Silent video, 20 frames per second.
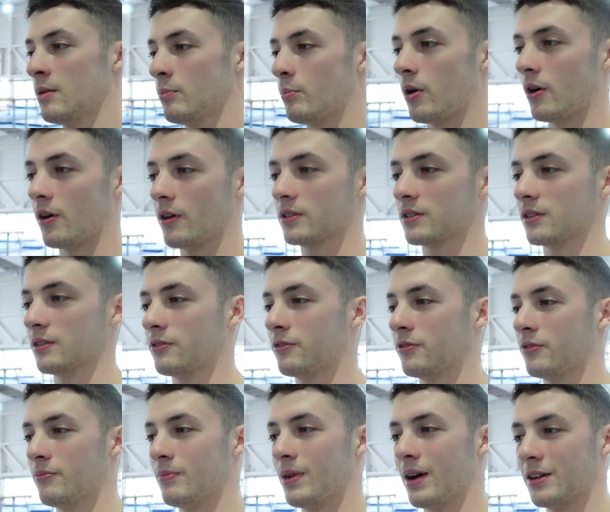part
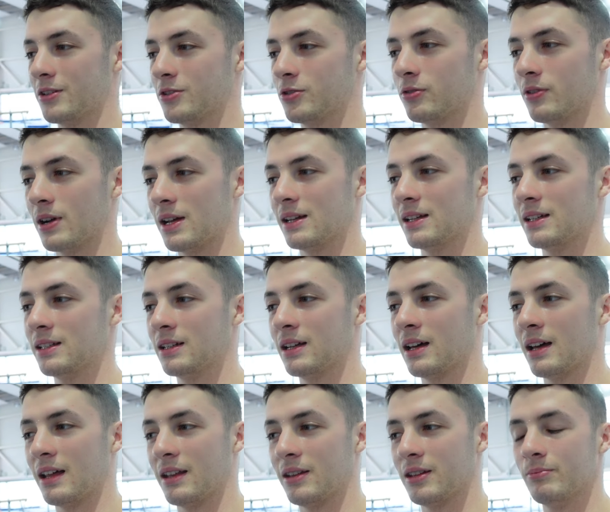of my training
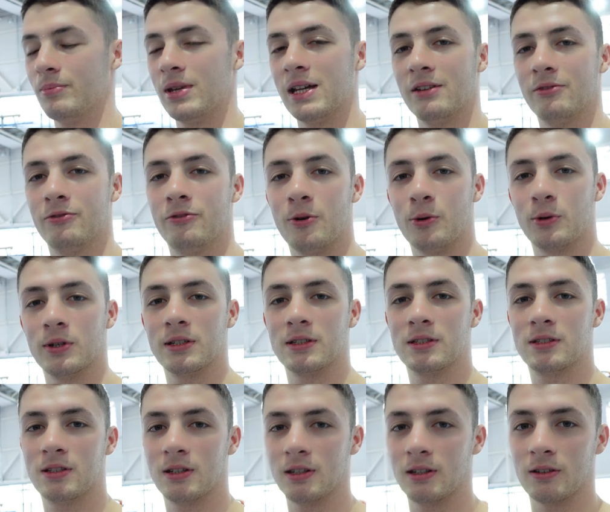and main
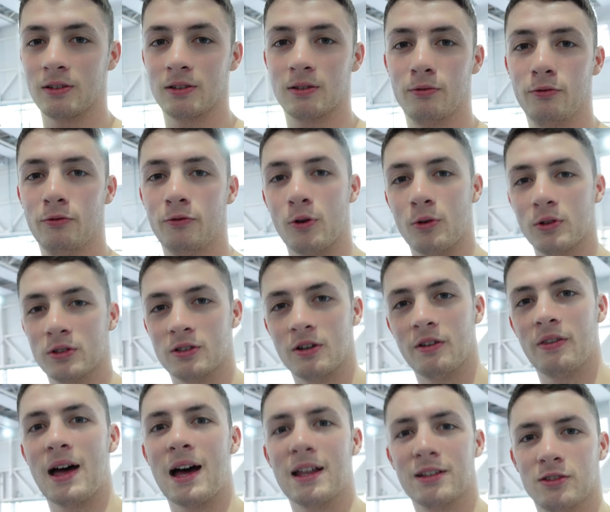focus to focus
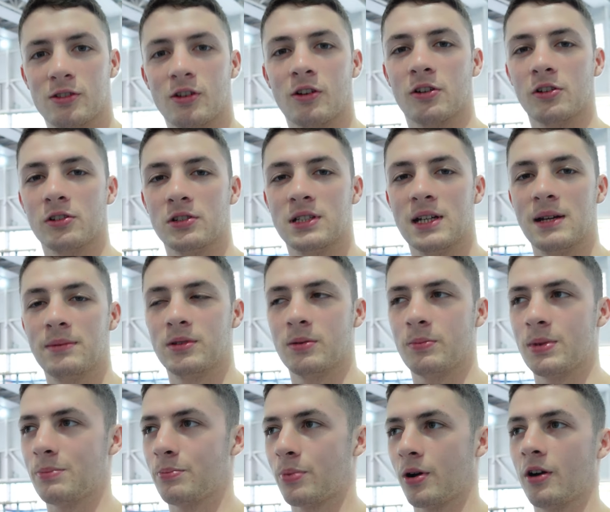on that circle shape to
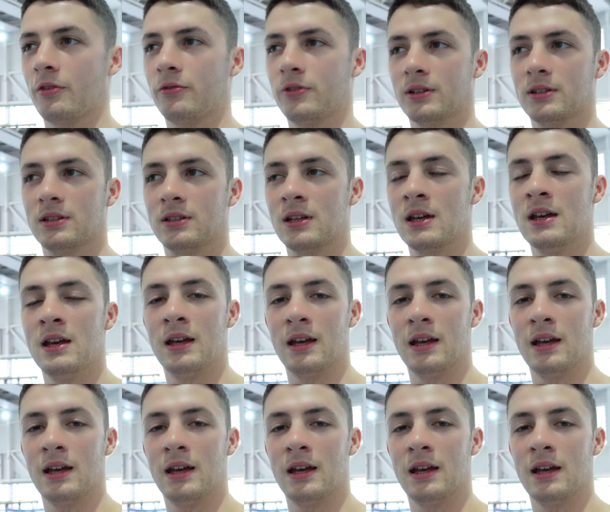be perfect